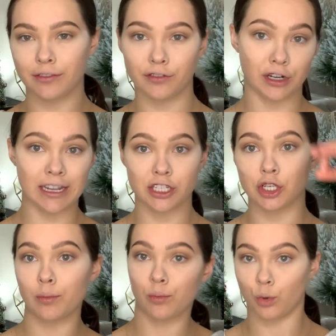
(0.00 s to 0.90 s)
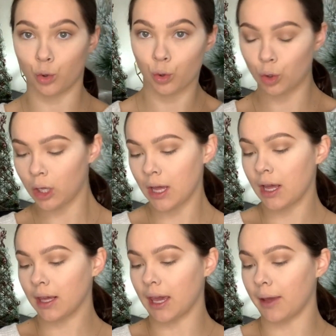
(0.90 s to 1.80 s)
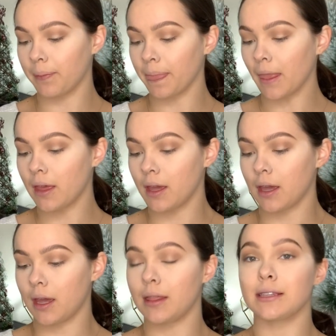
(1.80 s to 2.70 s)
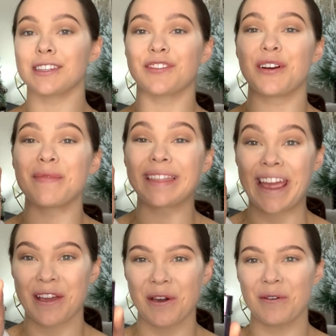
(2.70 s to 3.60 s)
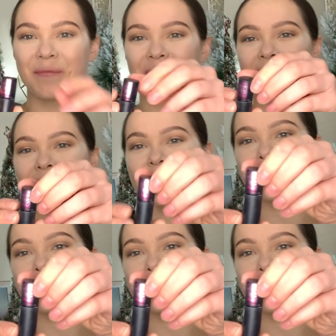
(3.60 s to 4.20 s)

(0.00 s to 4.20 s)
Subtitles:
French. Okay, and this is from Lancome. So